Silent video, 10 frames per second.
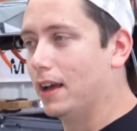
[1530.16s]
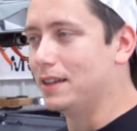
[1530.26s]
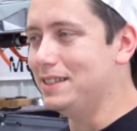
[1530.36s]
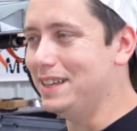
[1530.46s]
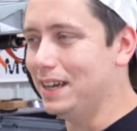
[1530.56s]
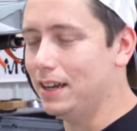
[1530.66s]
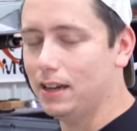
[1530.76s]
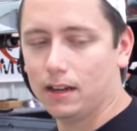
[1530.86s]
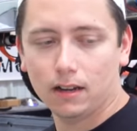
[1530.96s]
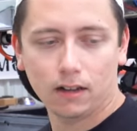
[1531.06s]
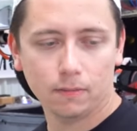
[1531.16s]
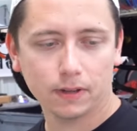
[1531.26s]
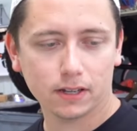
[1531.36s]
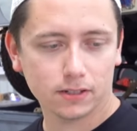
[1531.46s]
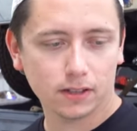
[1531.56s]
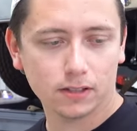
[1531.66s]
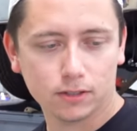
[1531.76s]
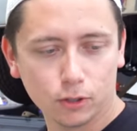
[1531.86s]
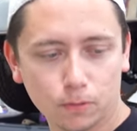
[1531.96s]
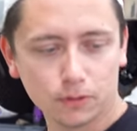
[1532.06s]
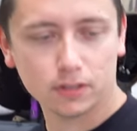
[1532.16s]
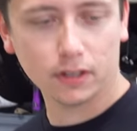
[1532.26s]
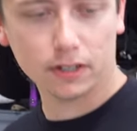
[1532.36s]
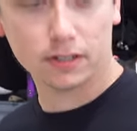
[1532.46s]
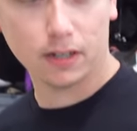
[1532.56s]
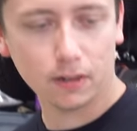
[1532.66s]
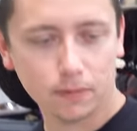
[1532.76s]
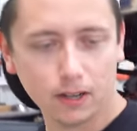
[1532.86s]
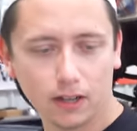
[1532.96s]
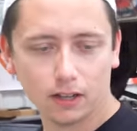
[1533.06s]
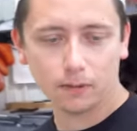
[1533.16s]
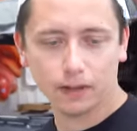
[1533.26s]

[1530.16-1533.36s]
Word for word: Yeah, because of this super slick setup that Holley